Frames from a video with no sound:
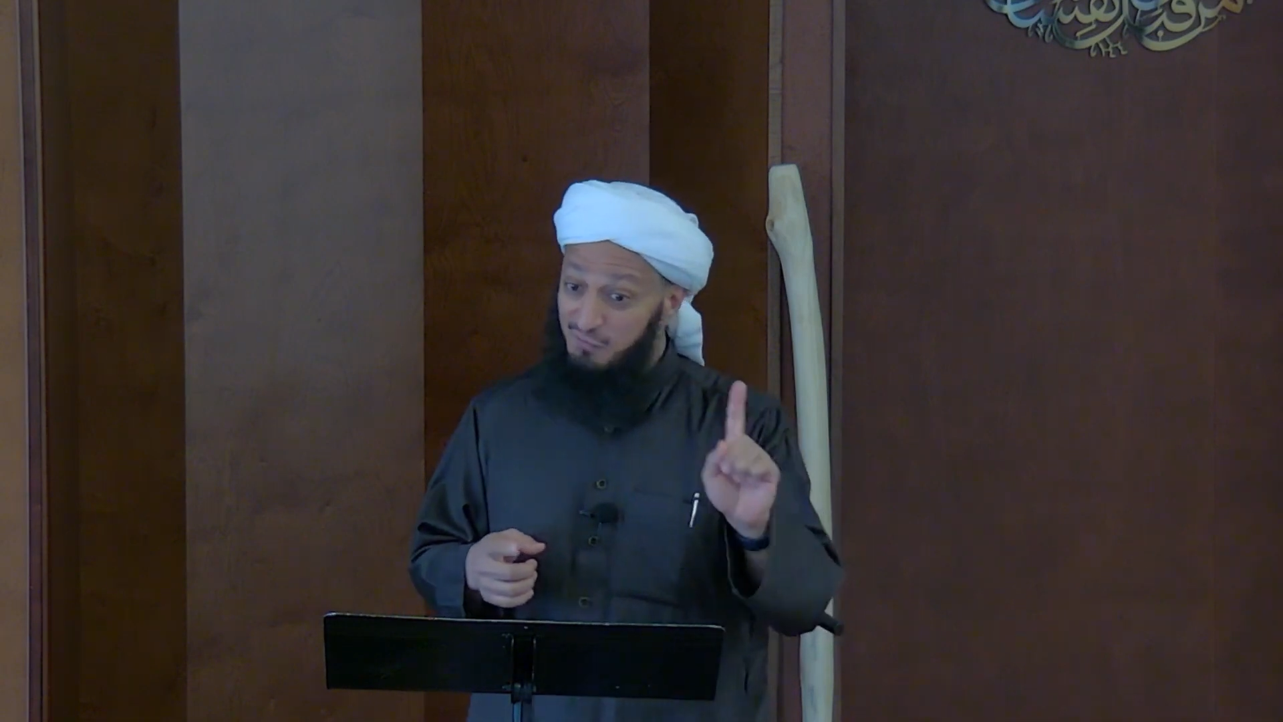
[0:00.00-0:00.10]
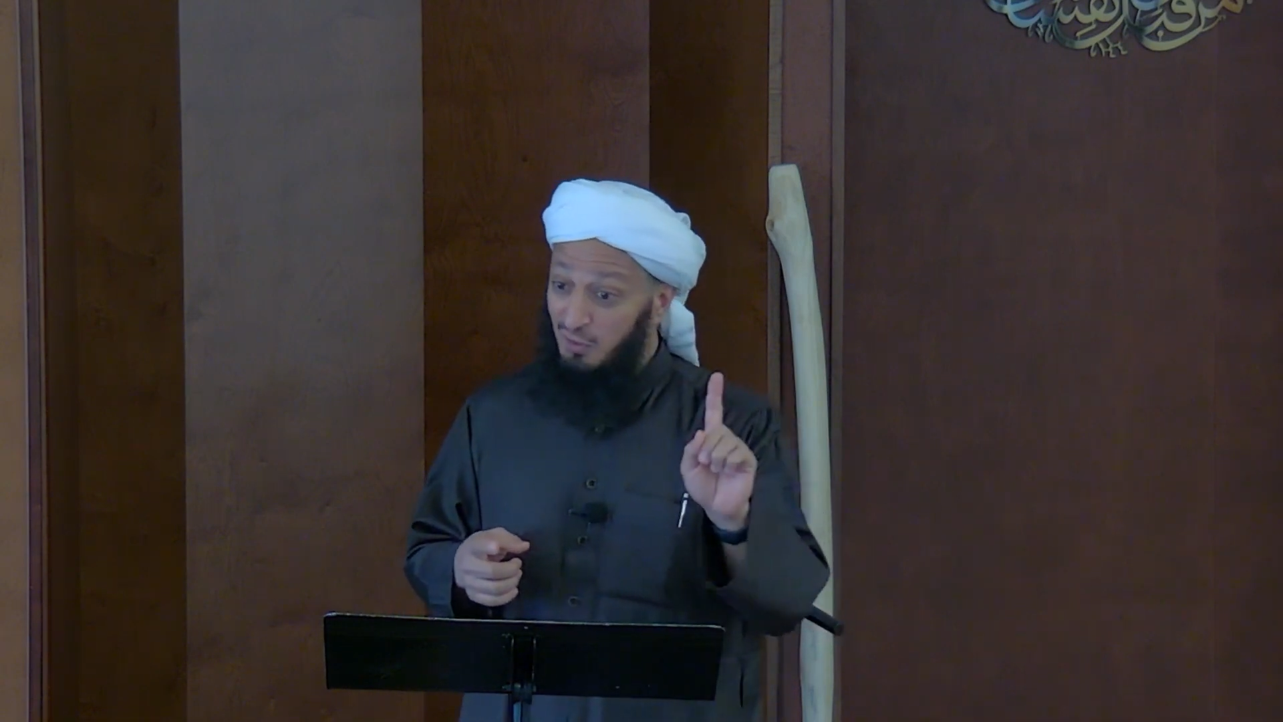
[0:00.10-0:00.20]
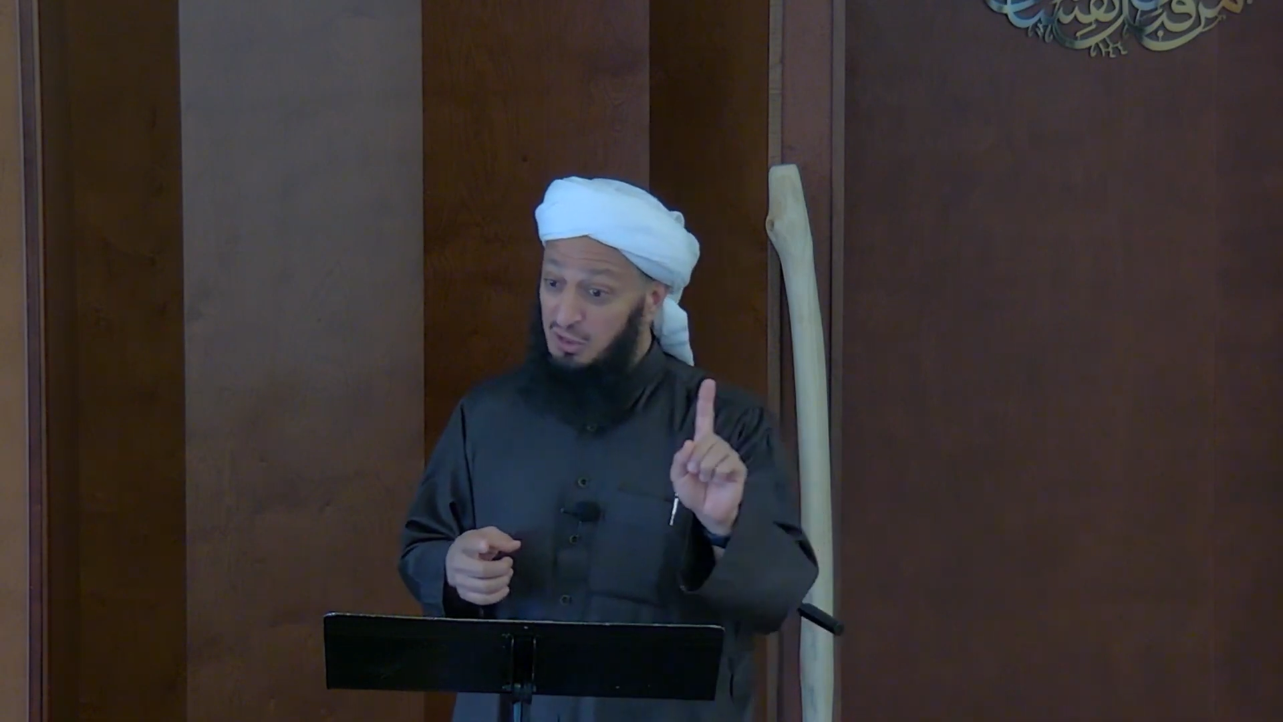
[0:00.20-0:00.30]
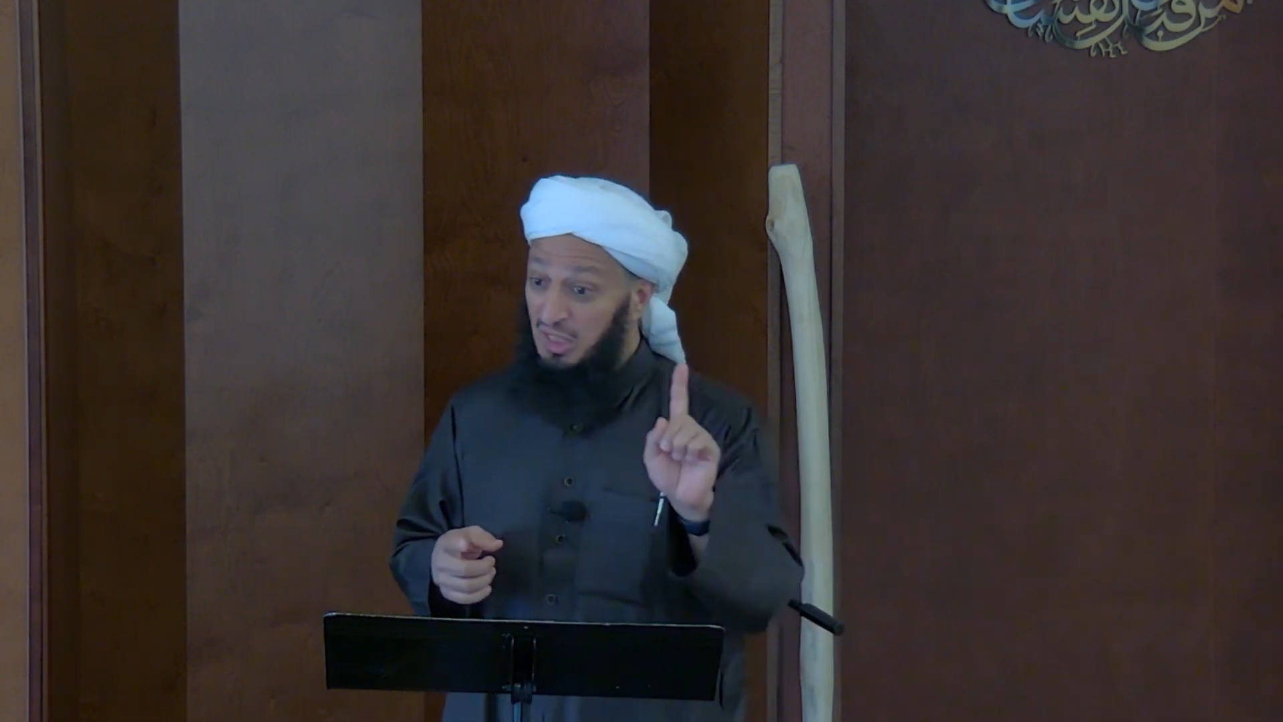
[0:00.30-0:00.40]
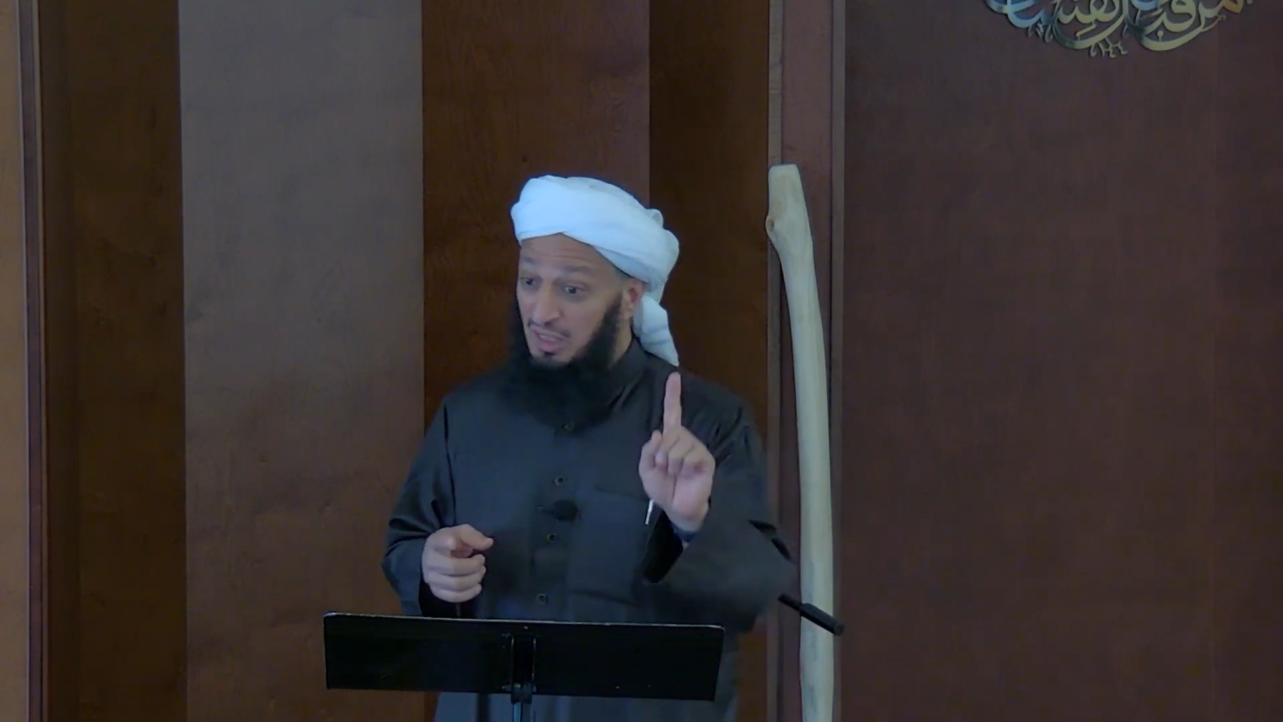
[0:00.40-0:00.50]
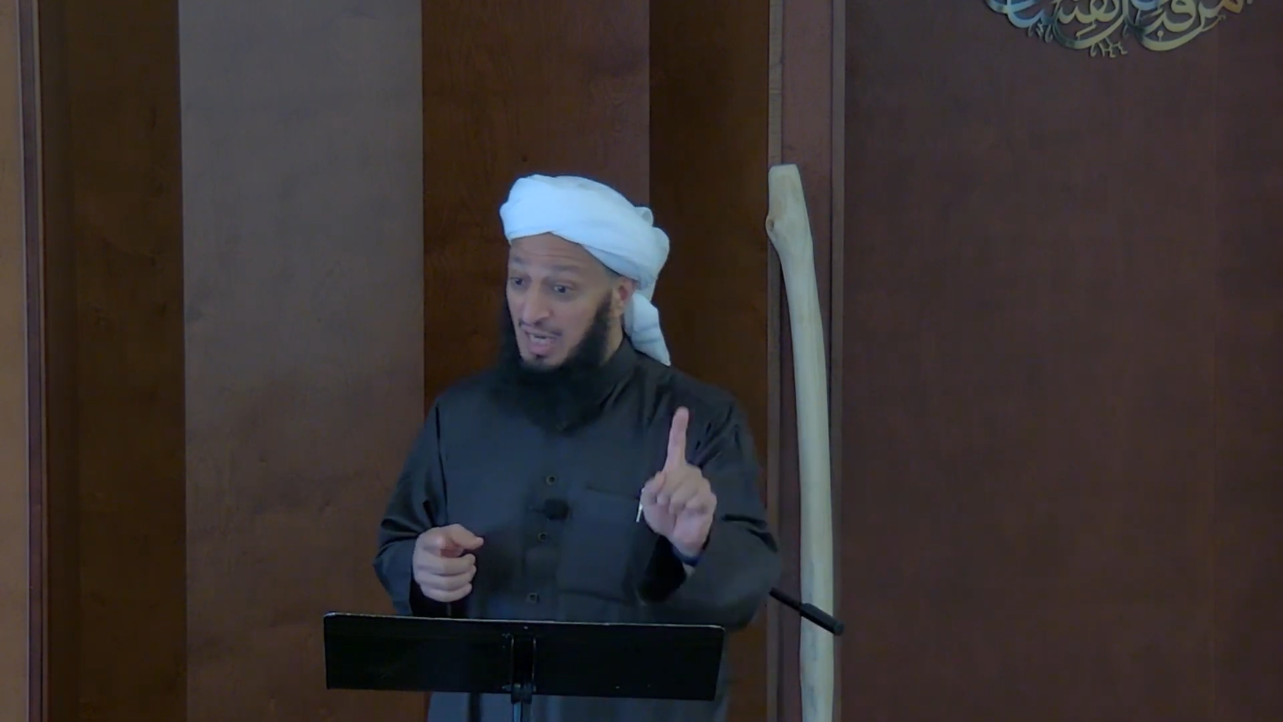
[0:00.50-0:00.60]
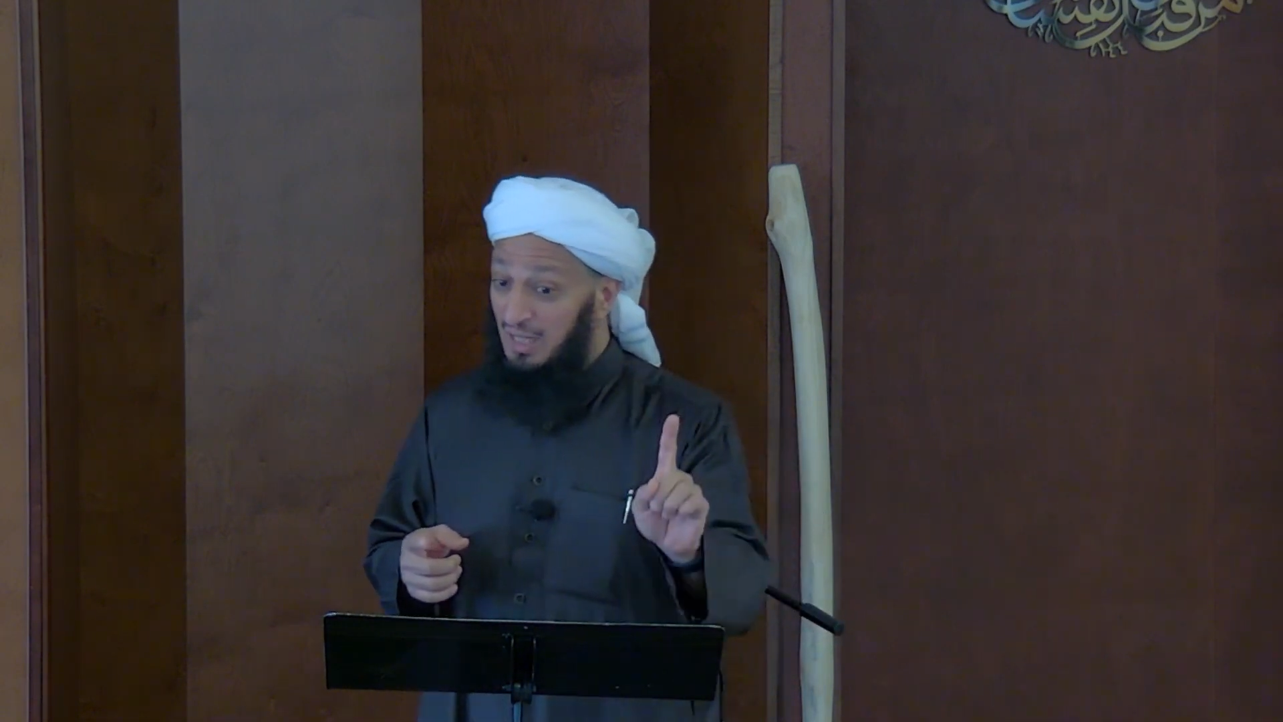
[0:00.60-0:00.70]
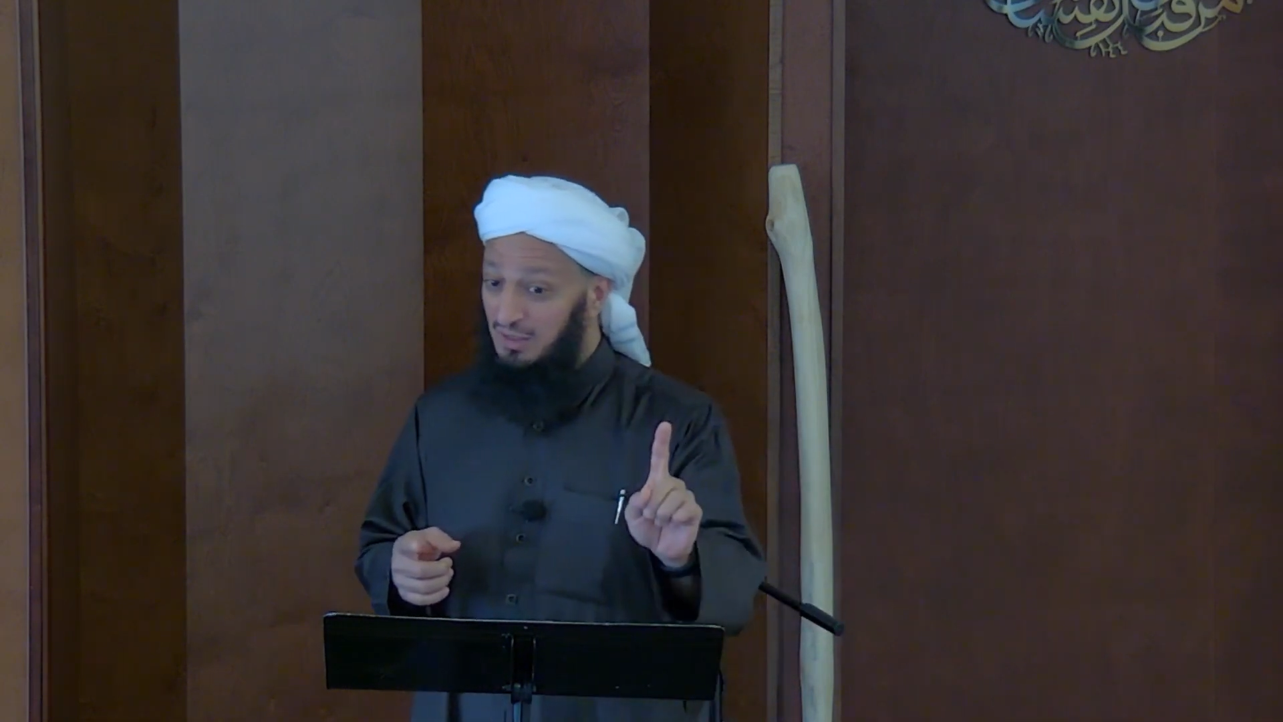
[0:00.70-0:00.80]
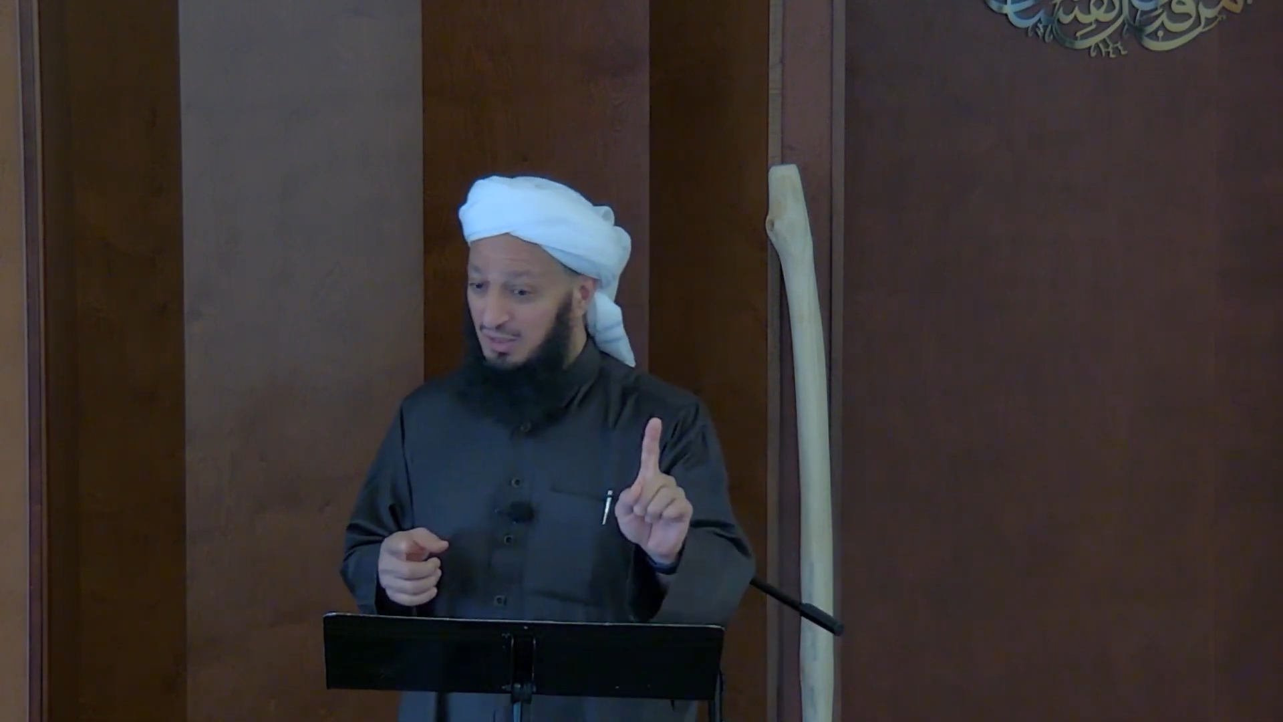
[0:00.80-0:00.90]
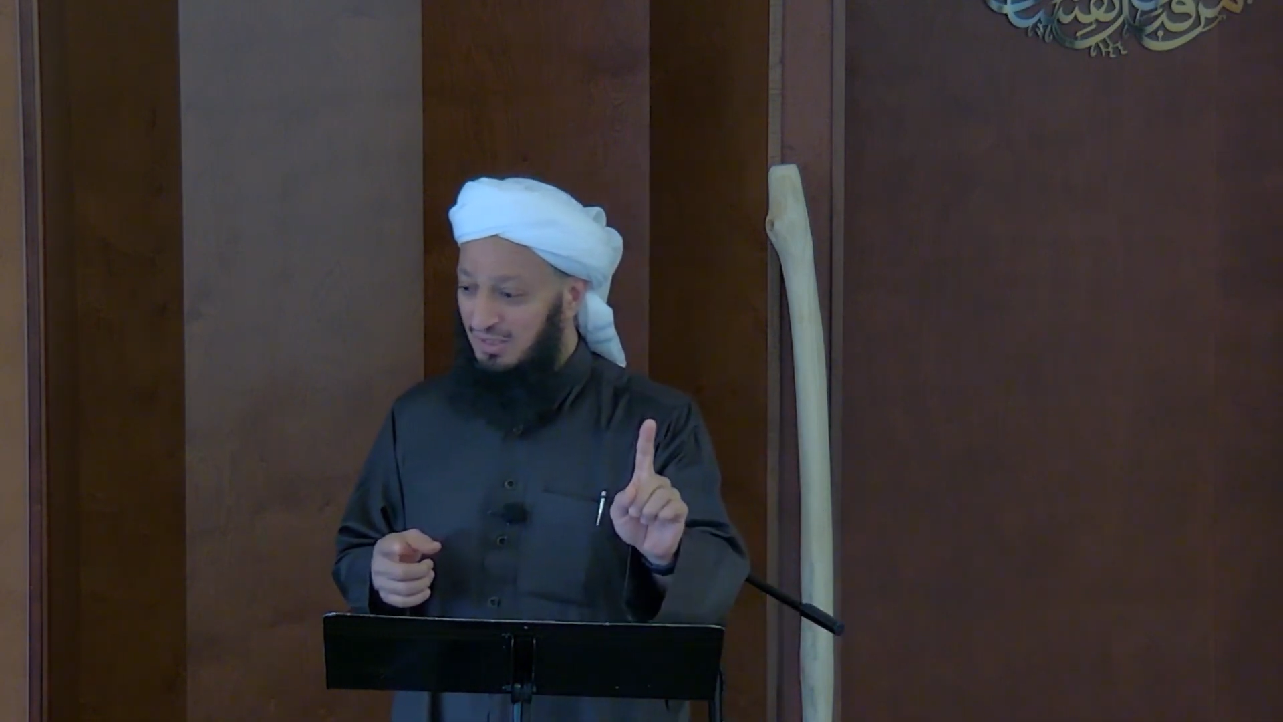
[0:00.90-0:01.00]
14
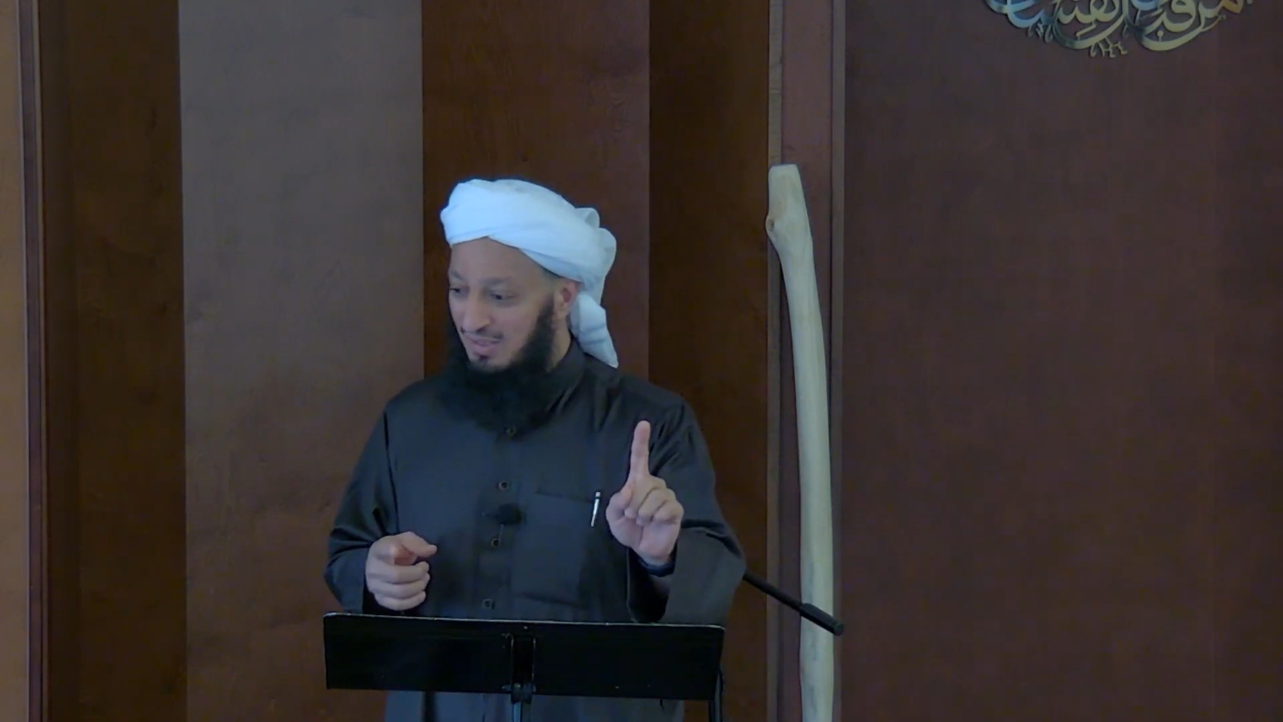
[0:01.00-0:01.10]
days.